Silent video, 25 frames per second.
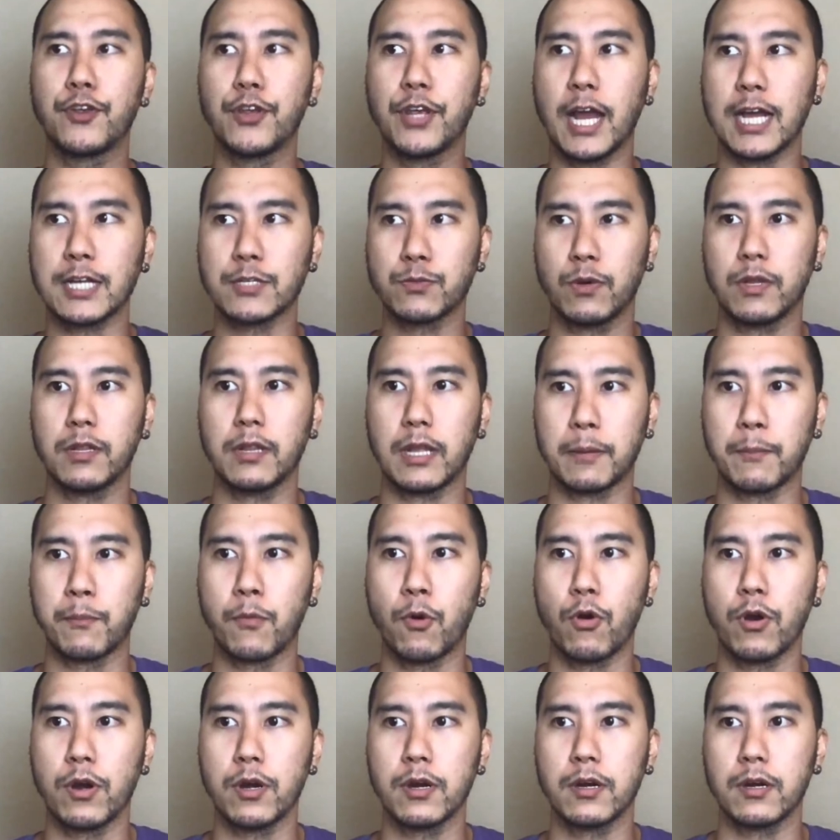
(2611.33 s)
guys want
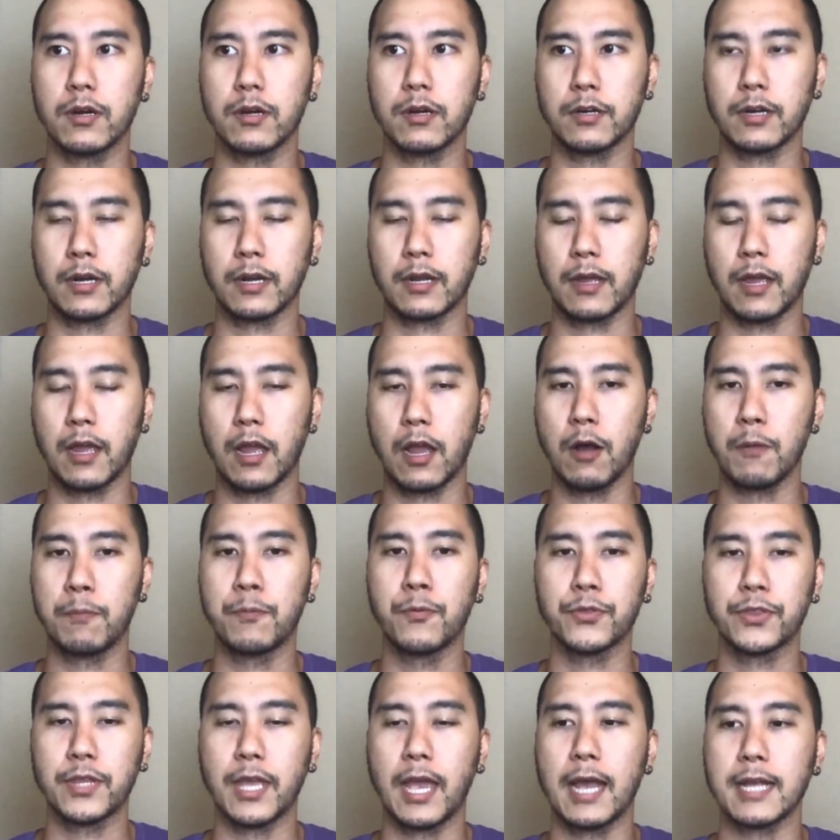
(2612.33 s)
more help
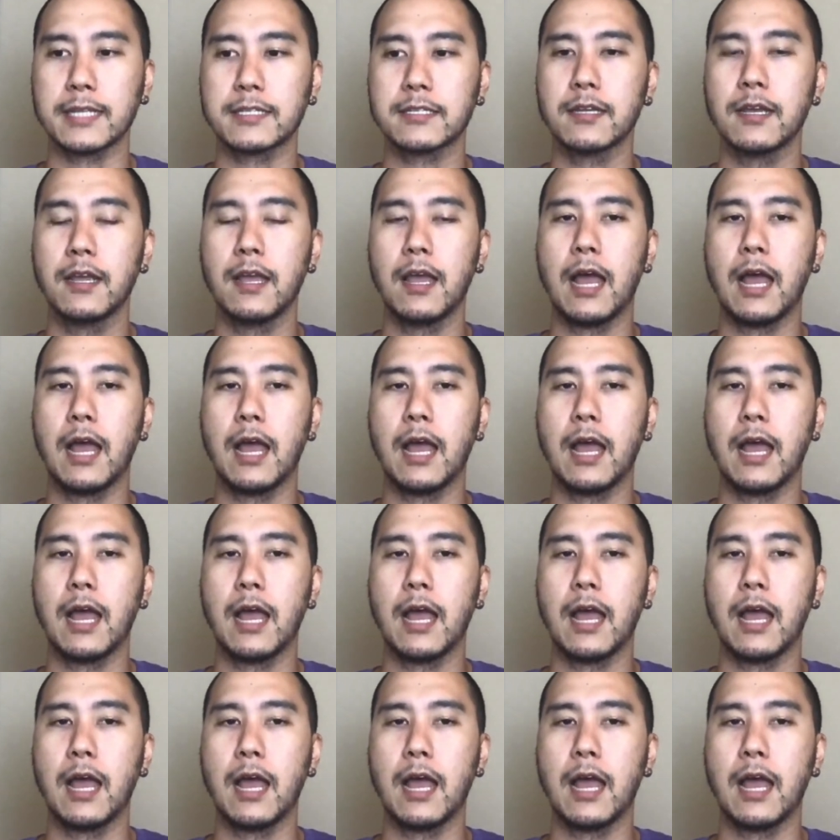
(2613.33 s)
with that,